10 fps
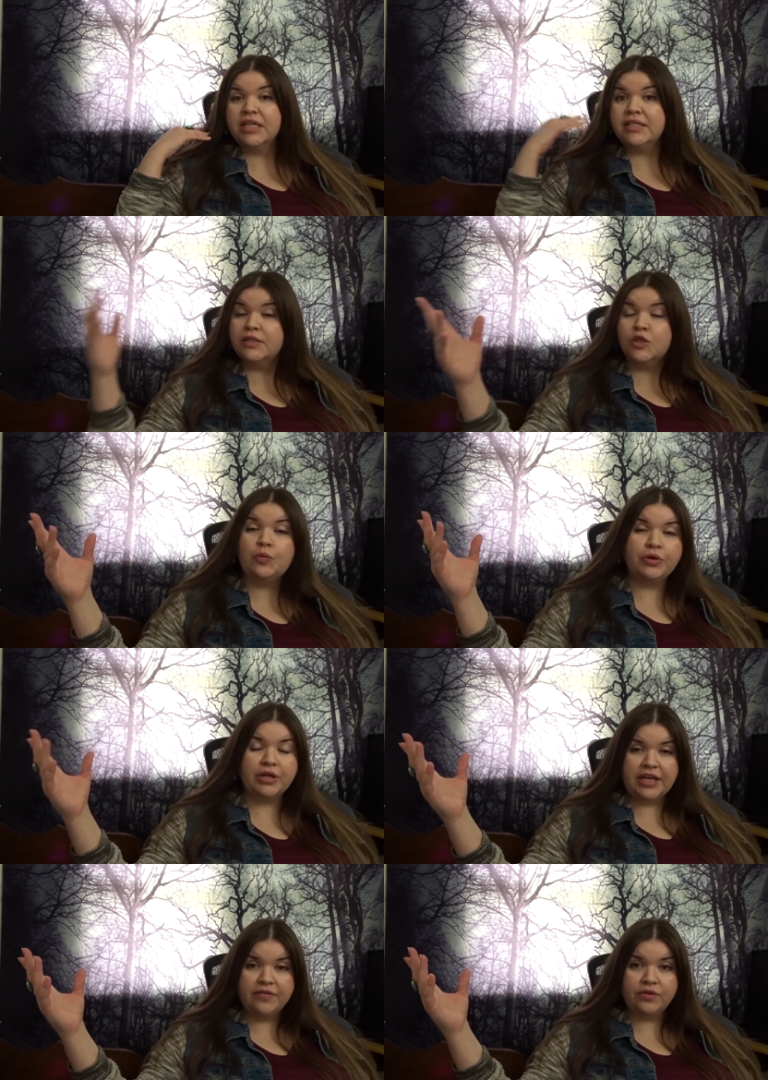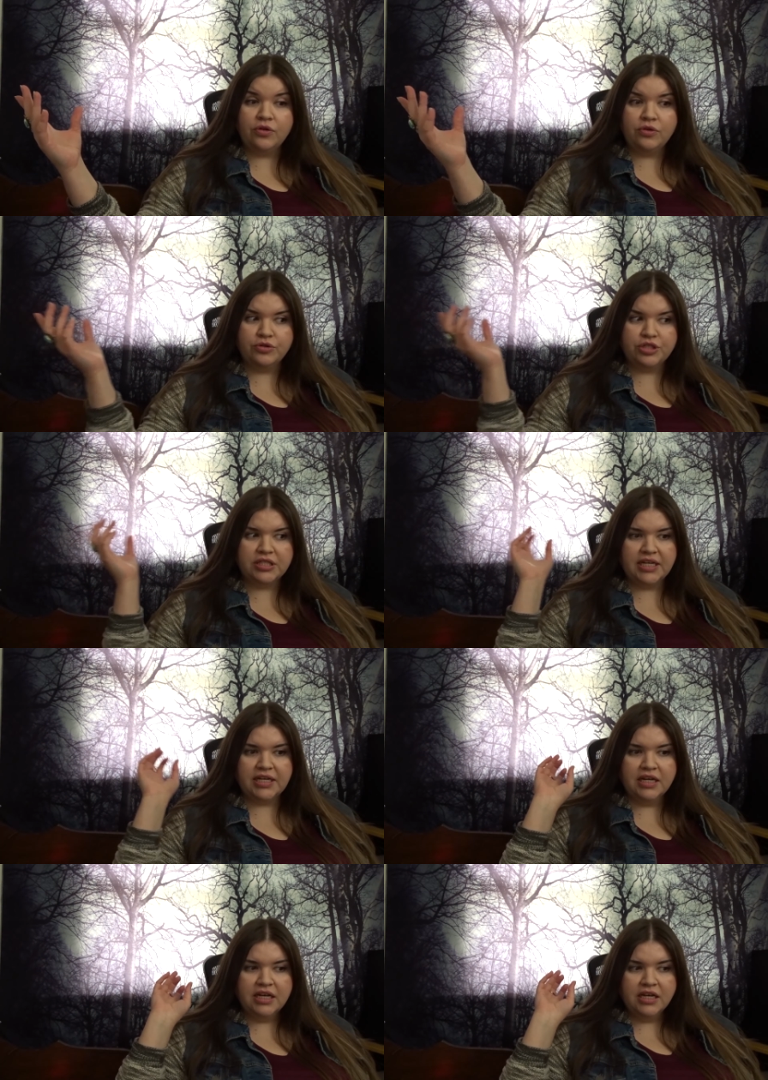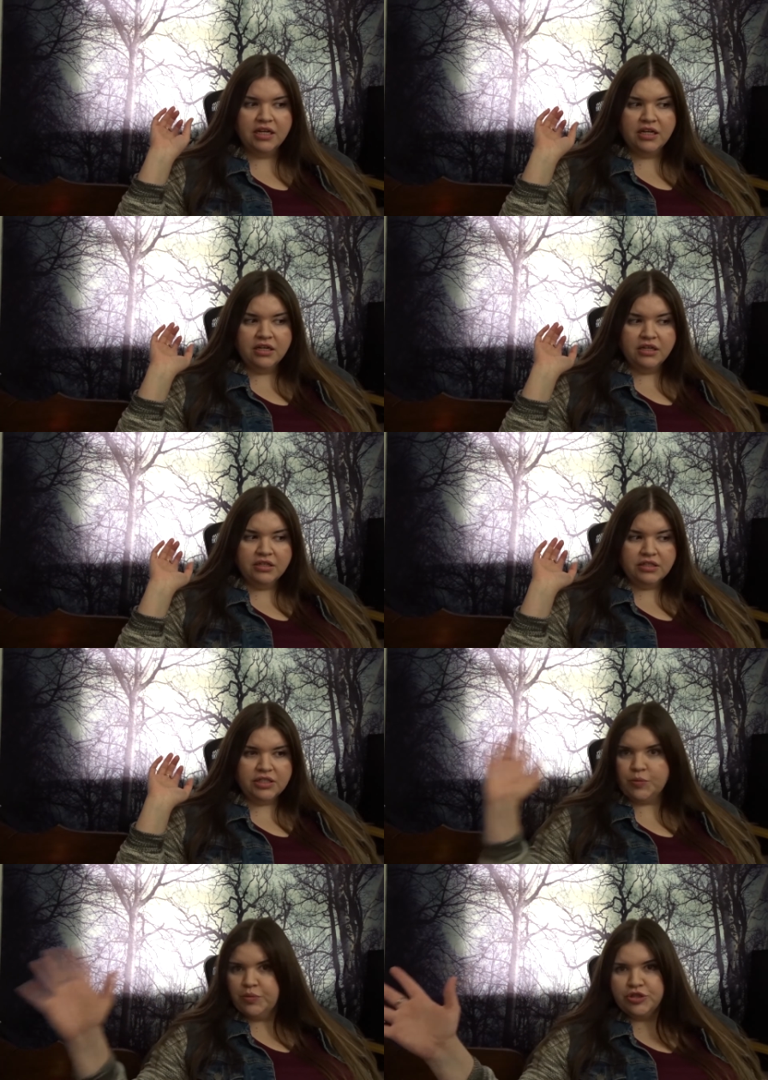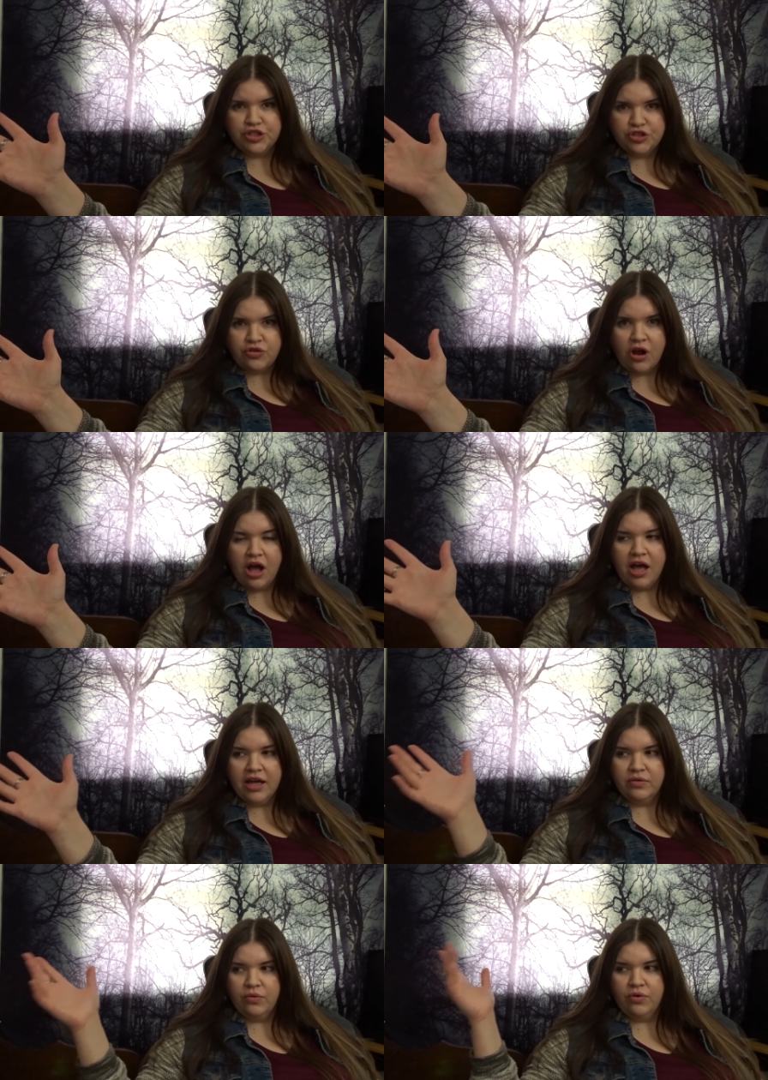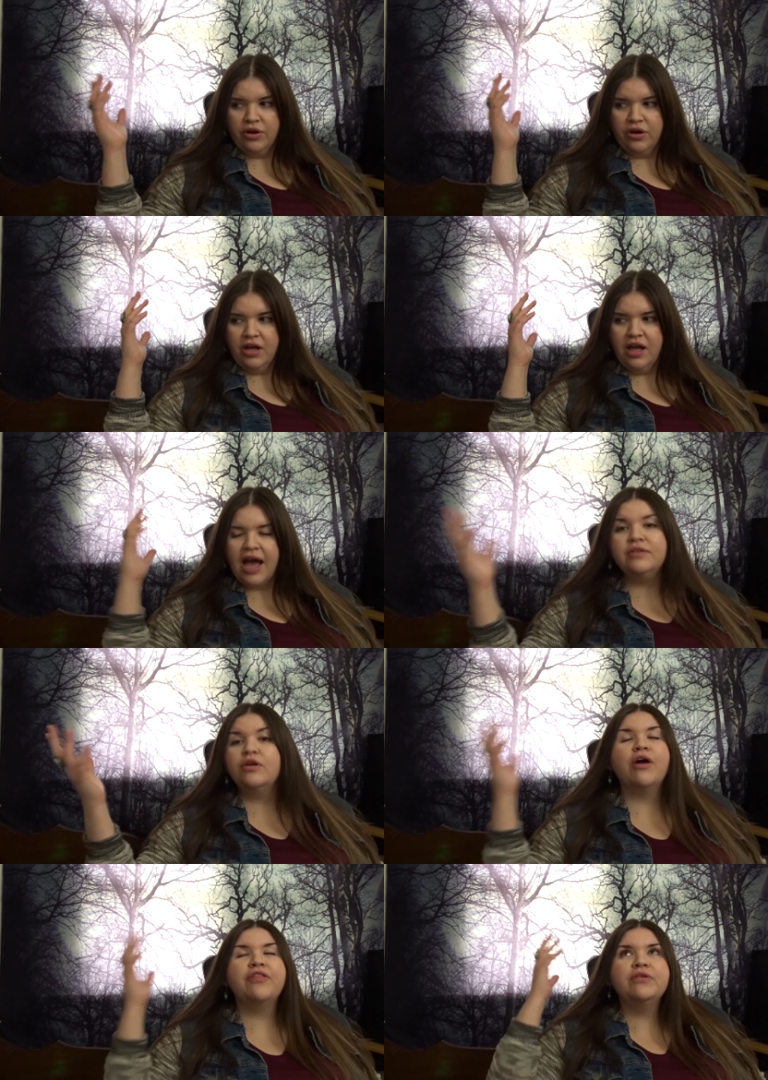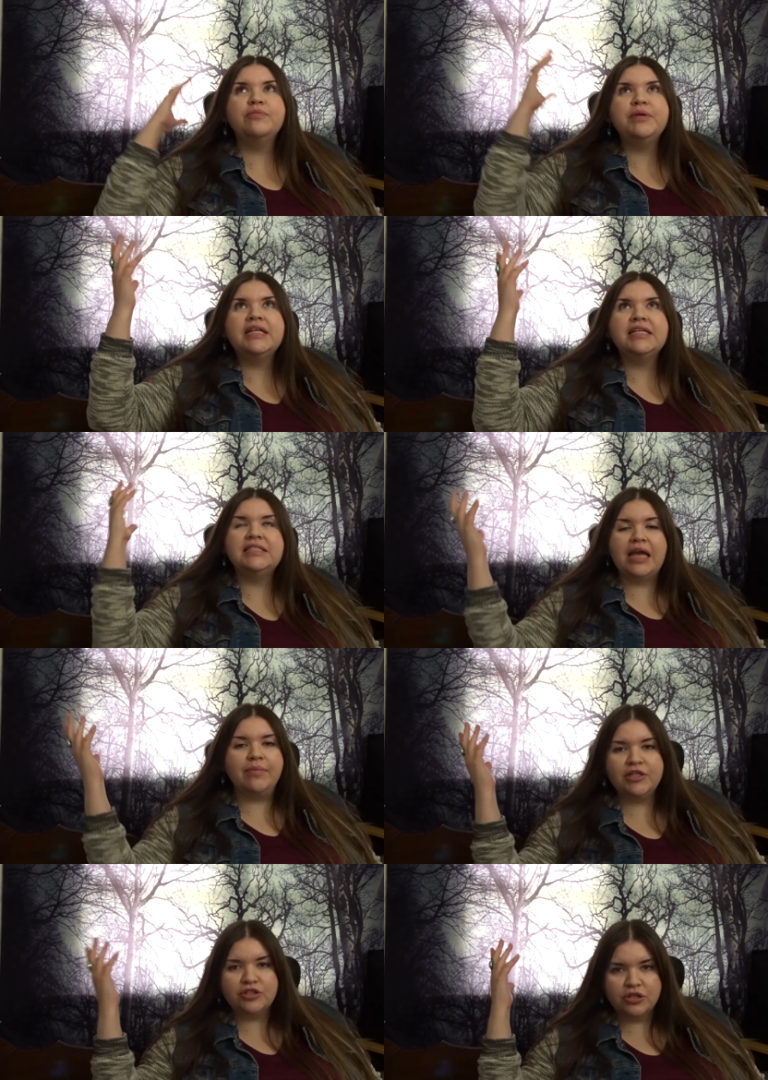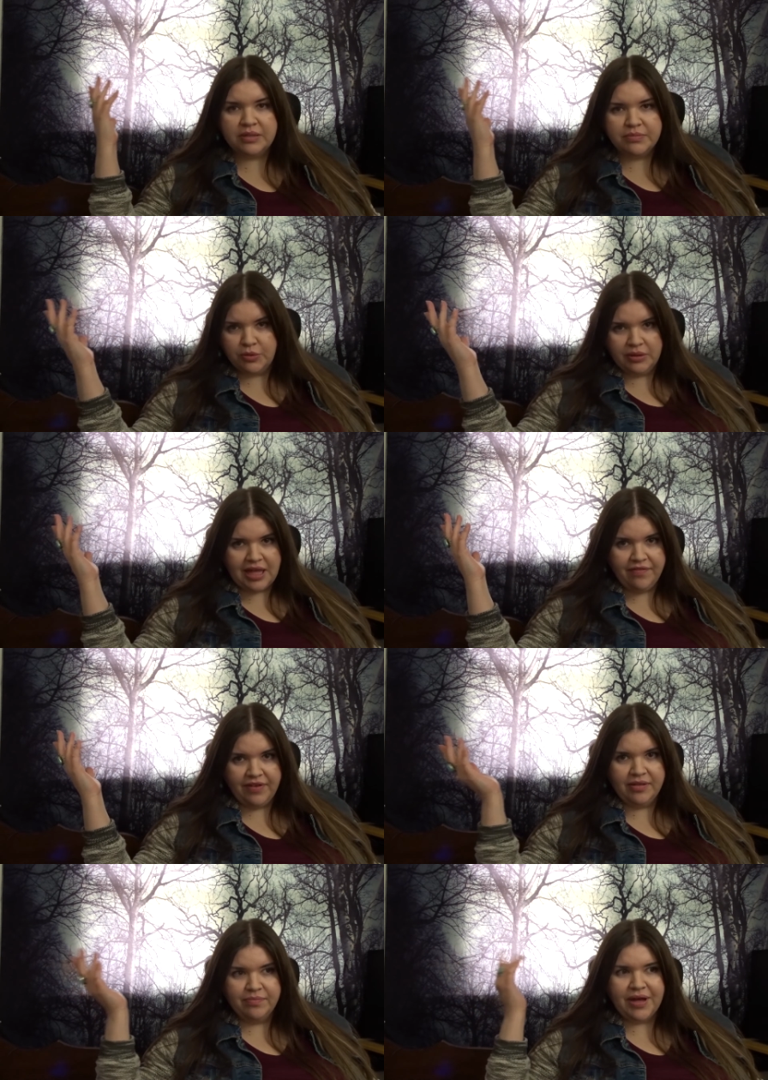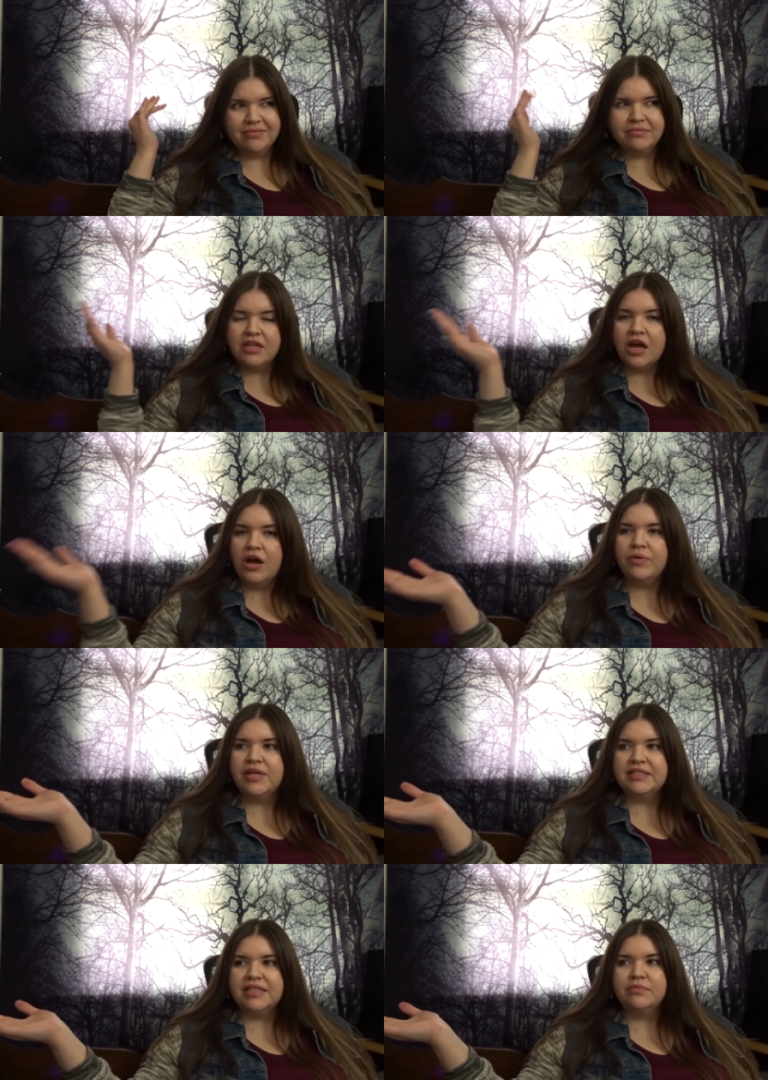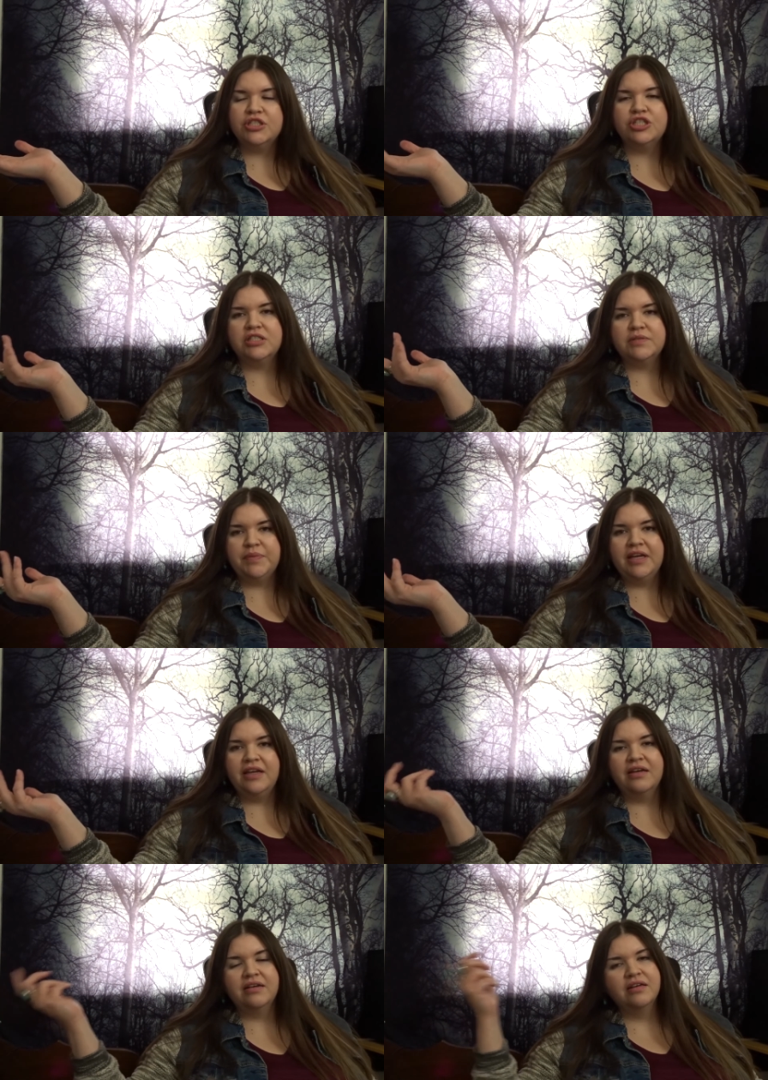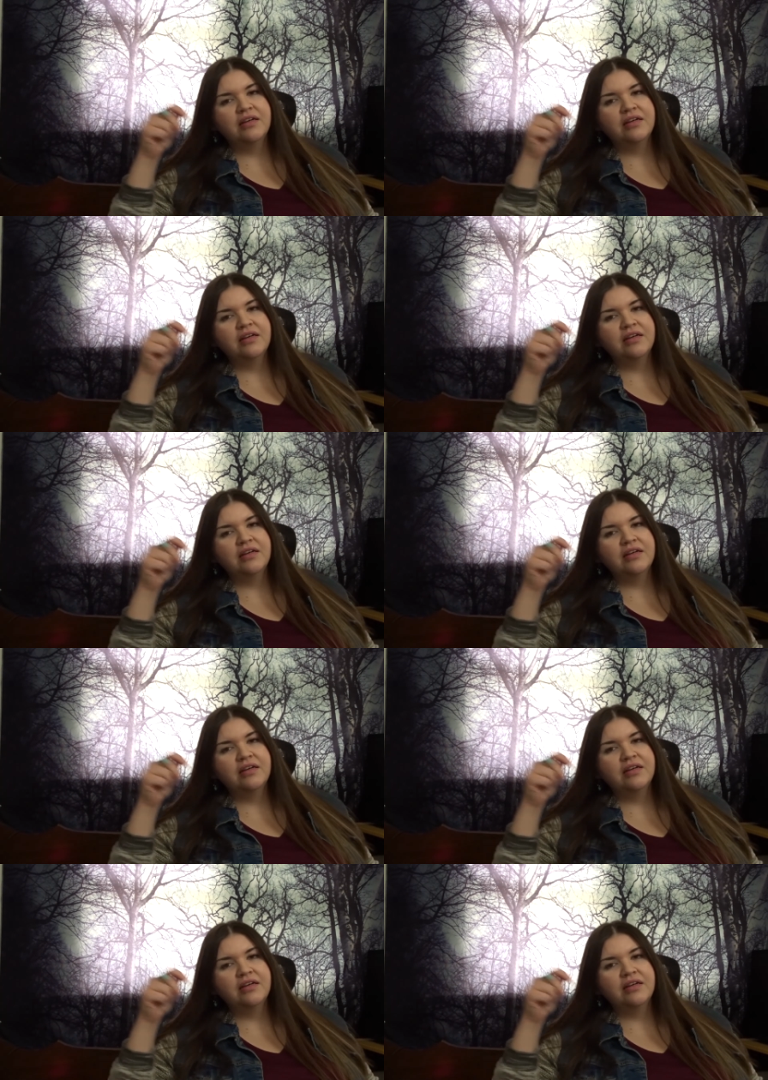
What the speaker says: like, super evil or just, like, super distraught or... I don't know. I thought it would be, like, Damon turned up to 11. But no, he seems to just be